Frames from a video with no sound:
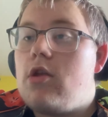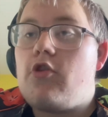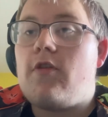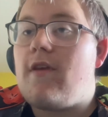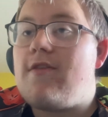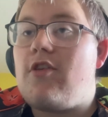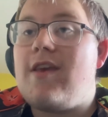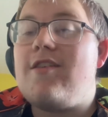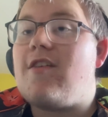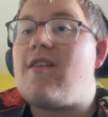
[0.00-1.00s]
He's
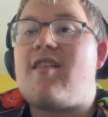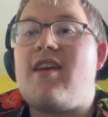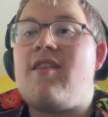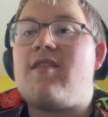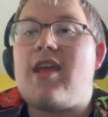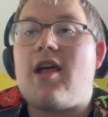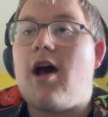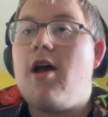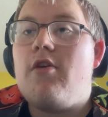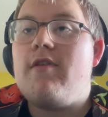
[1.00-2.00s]
just a scene
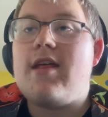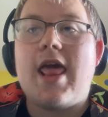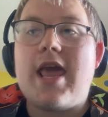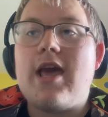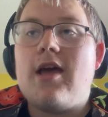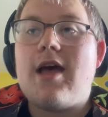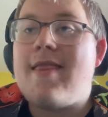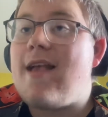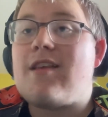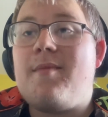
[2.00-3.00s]
stealer, really.
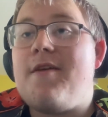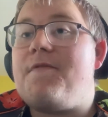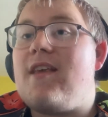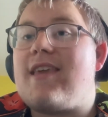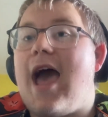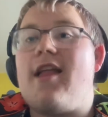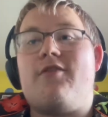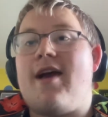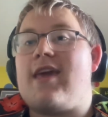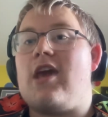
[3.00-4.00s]
And that's going to be it for this character
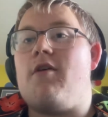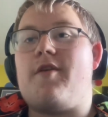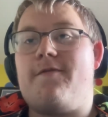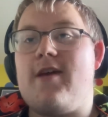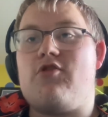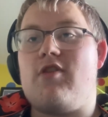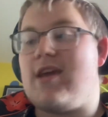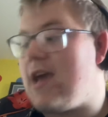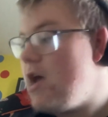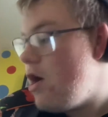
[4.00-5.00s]
ranking of the
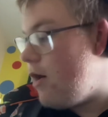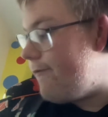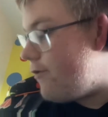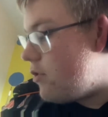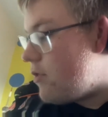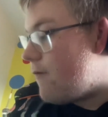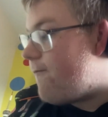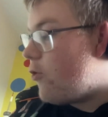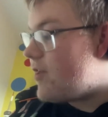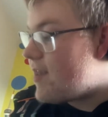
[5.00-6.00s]

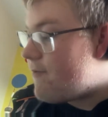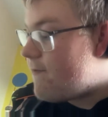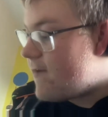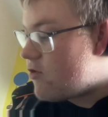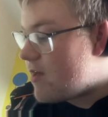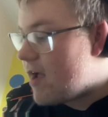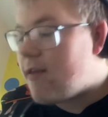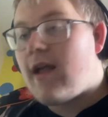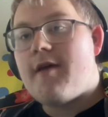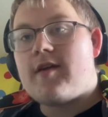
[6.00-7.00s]
47 Fear Street
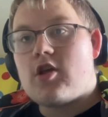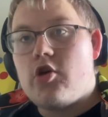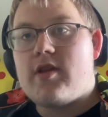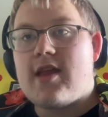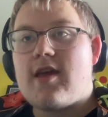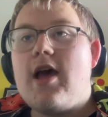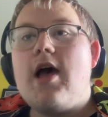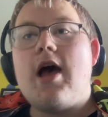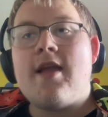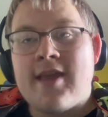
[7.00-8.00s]
characters that I've included.
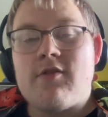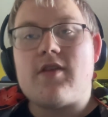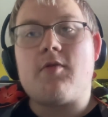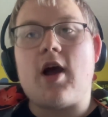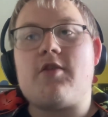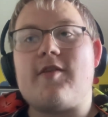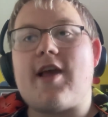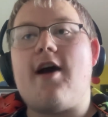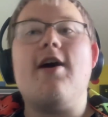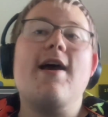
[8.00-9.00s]
Subscribe to my
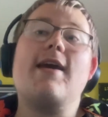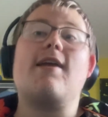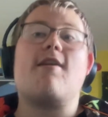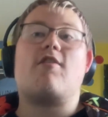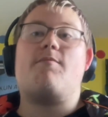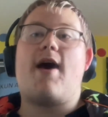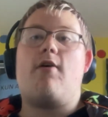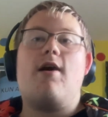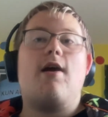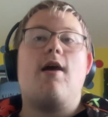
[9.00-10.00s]
channel, click the notification
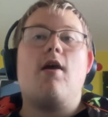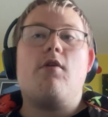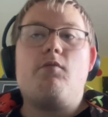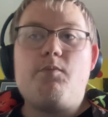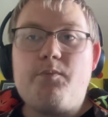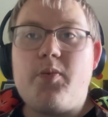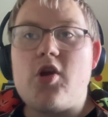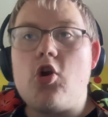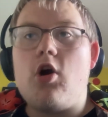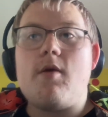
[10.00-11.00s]
bell,
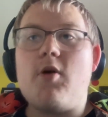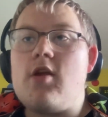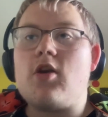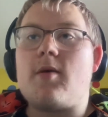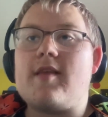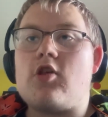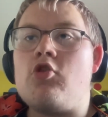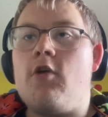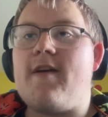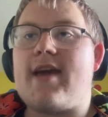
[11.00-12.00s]
put in the comment section
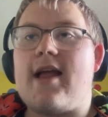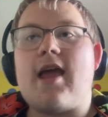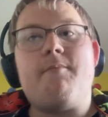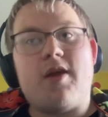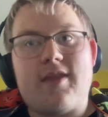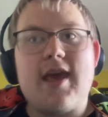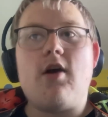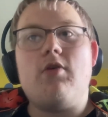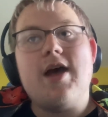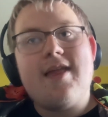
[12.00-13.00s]
your favourite character. But
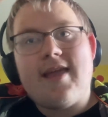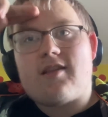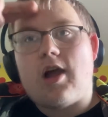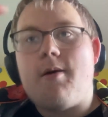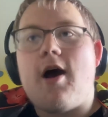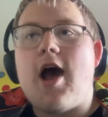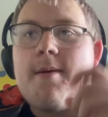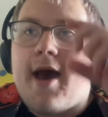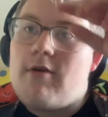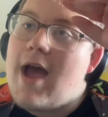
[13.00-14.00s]
until next time, I am
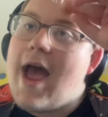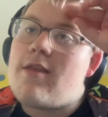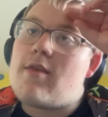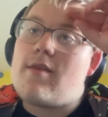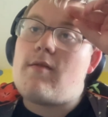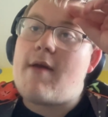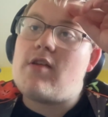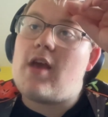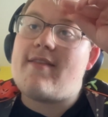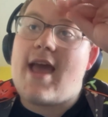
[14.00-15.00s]
out, and have a
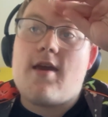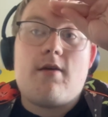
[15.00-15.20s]
nice day.